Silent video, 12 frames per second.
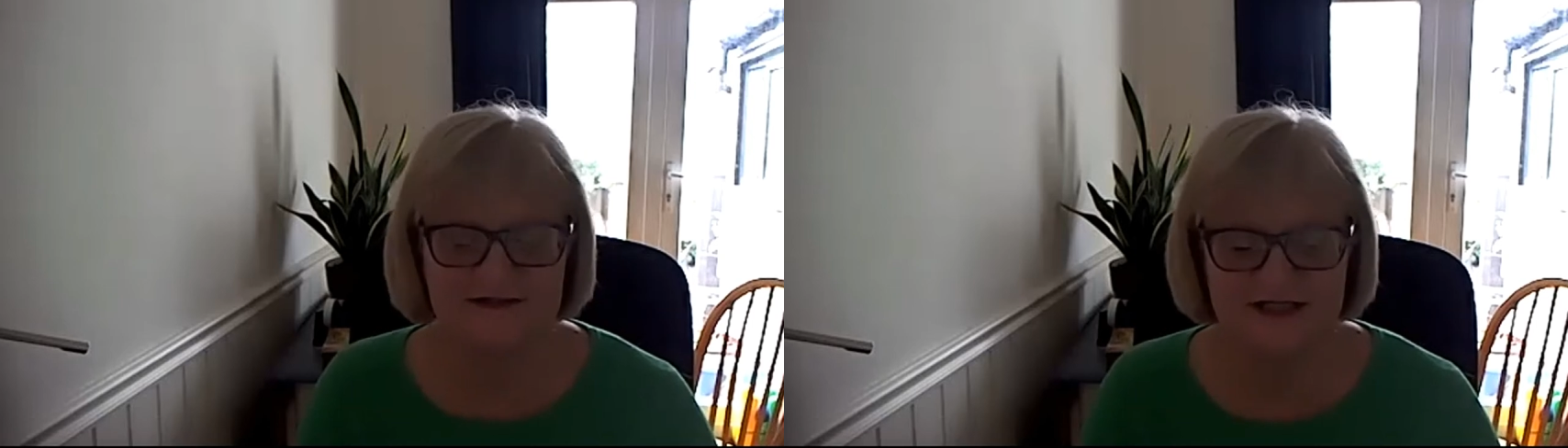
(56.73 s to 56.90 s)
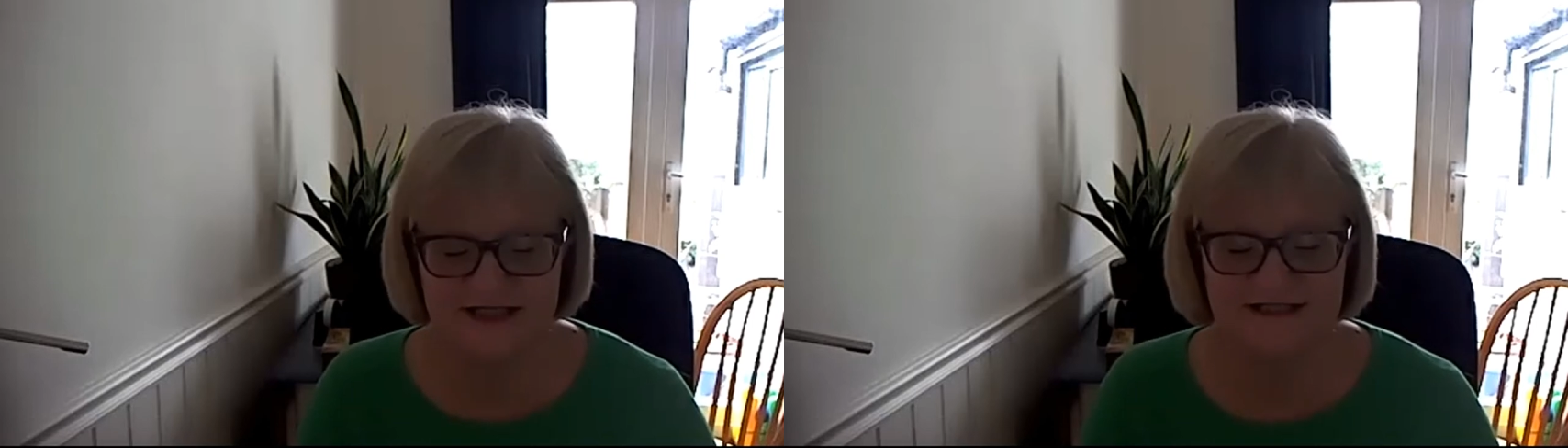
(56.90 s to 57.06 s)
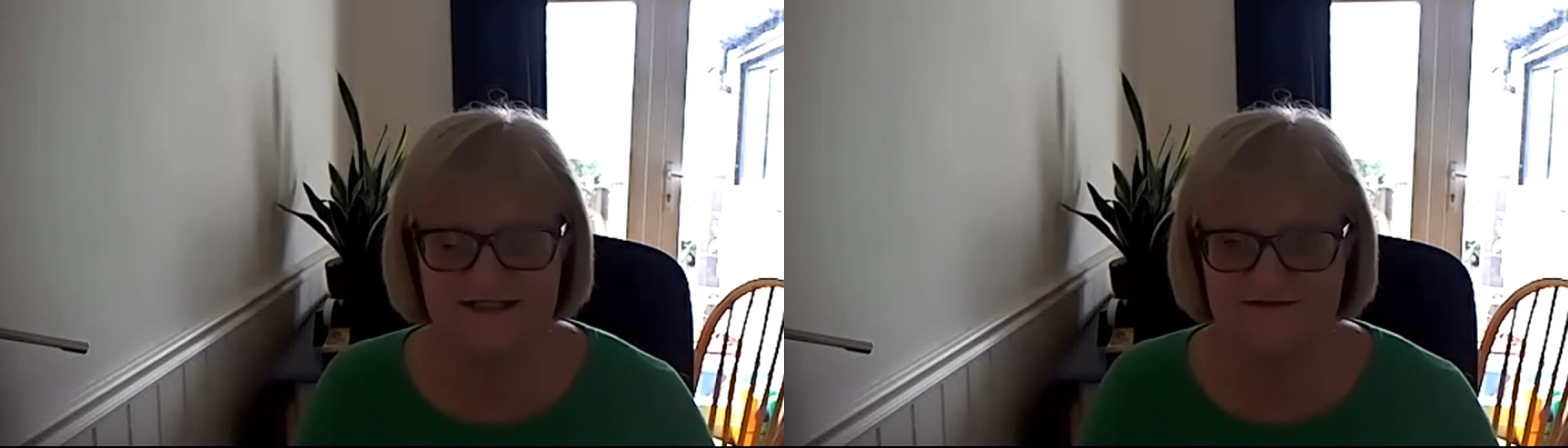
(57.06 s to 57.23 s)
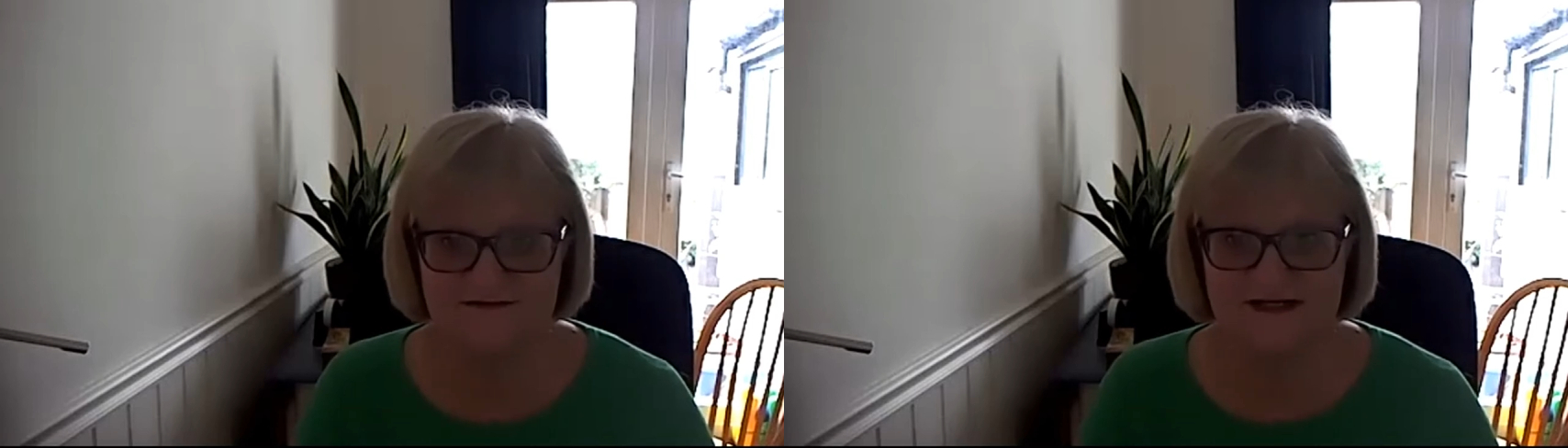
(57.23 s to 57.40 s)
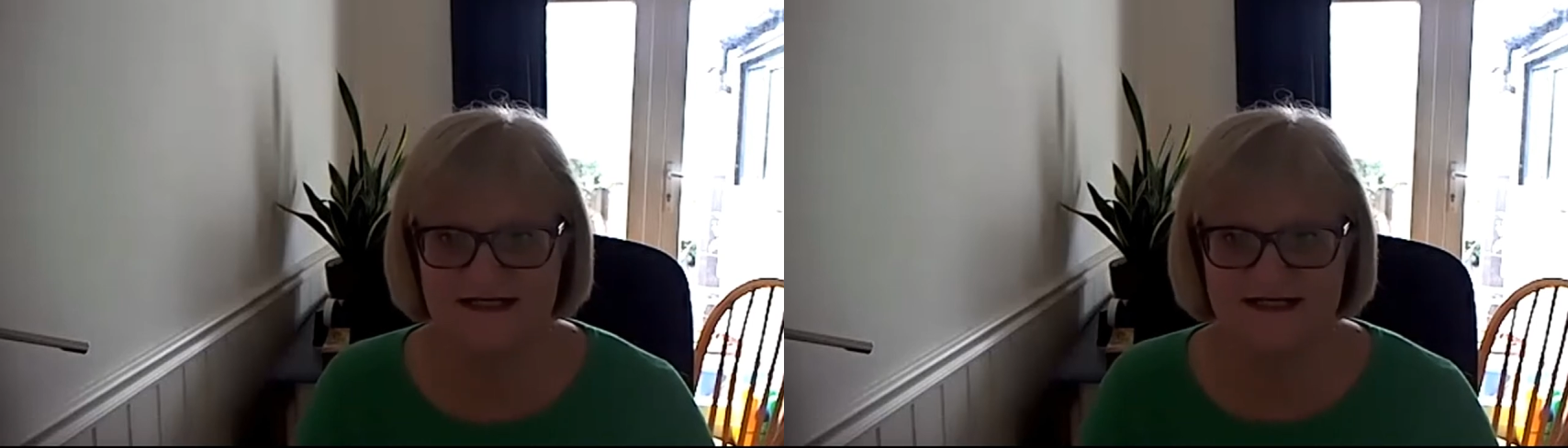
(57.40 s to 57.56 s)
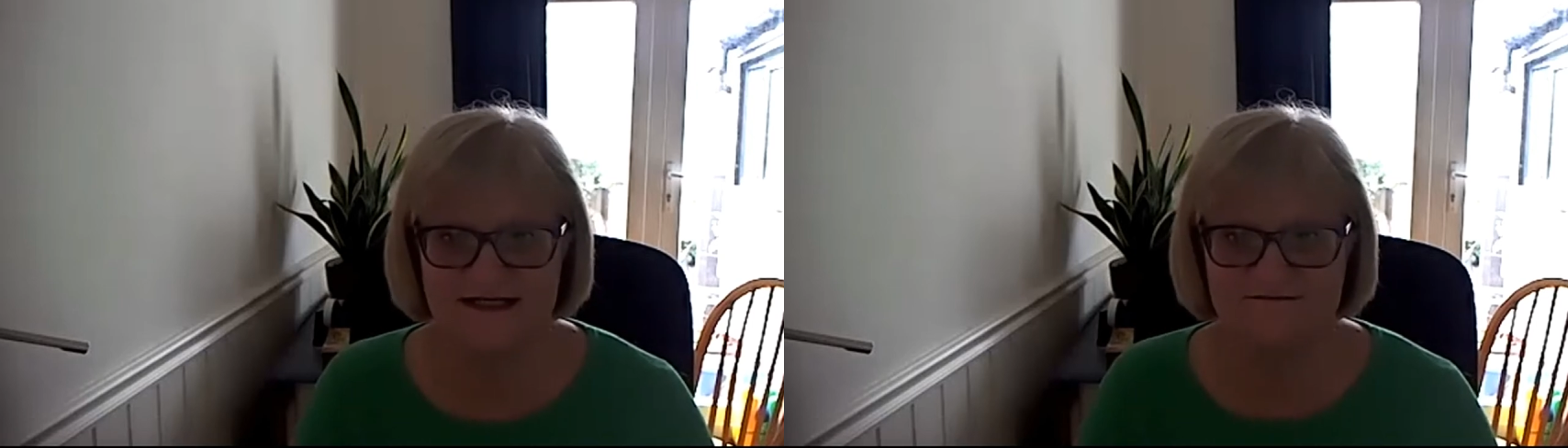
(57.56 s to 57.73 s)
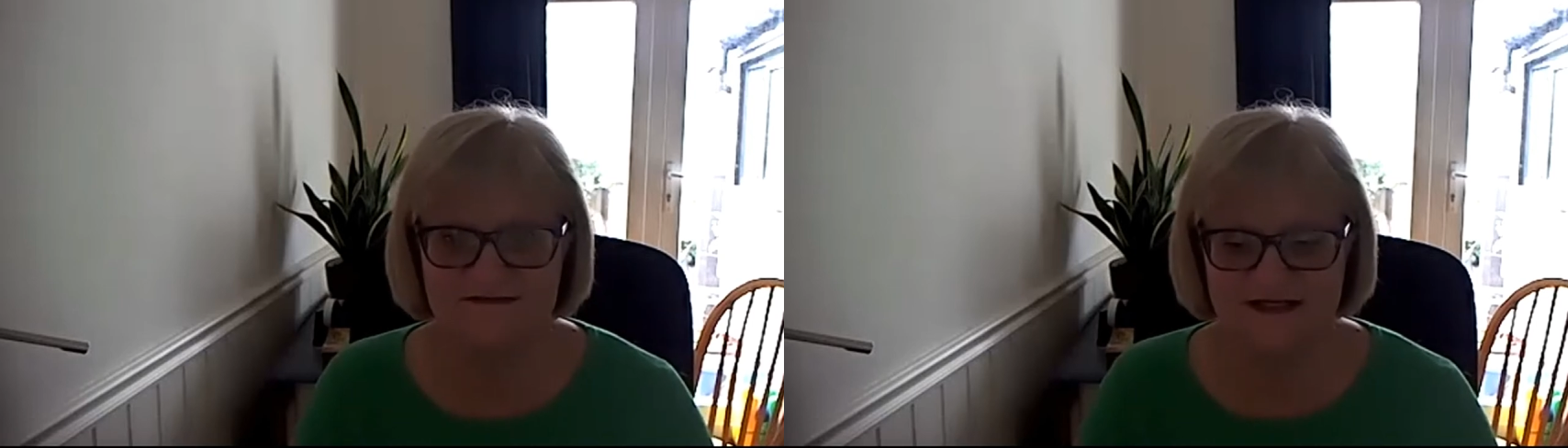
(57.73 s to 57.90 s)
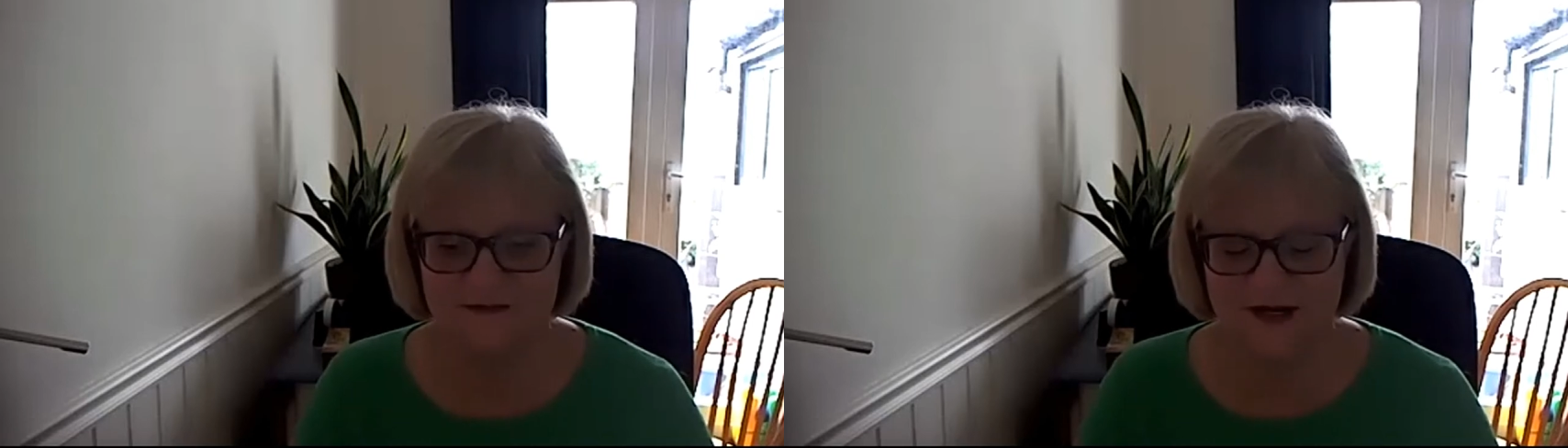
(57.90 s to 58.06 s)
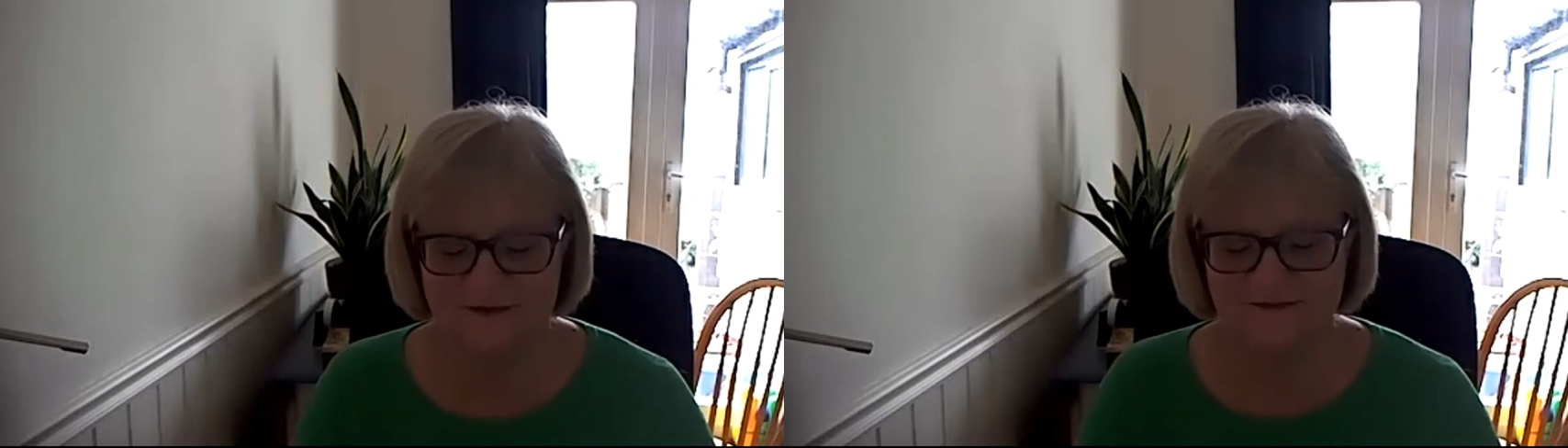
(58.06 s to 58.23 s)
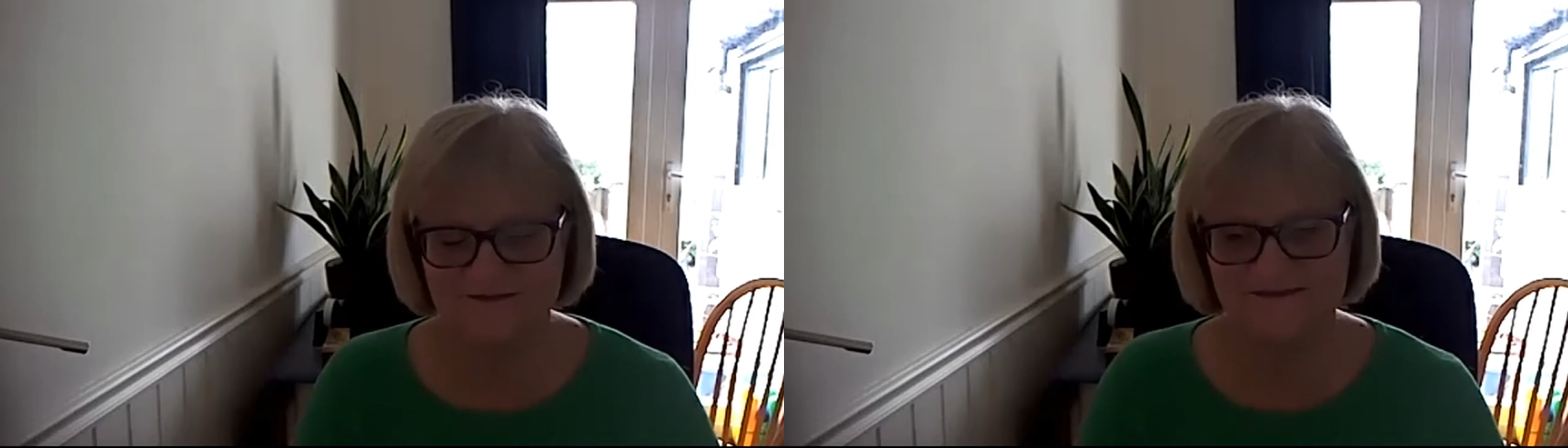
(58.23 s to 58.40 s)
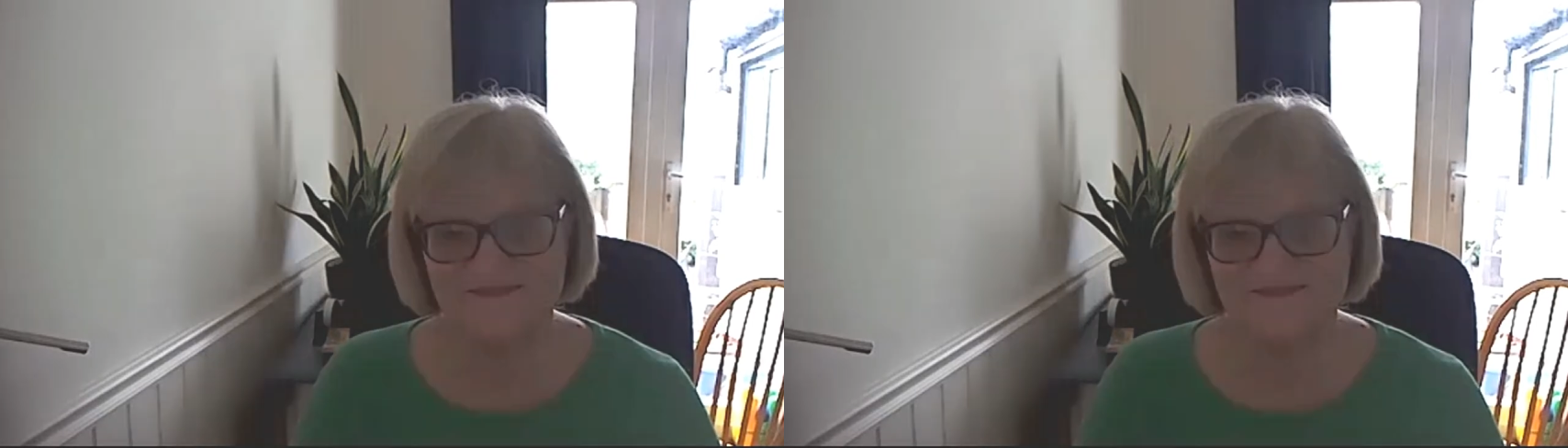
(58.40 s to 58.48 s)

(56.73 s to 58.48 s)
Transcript: she did really, really well.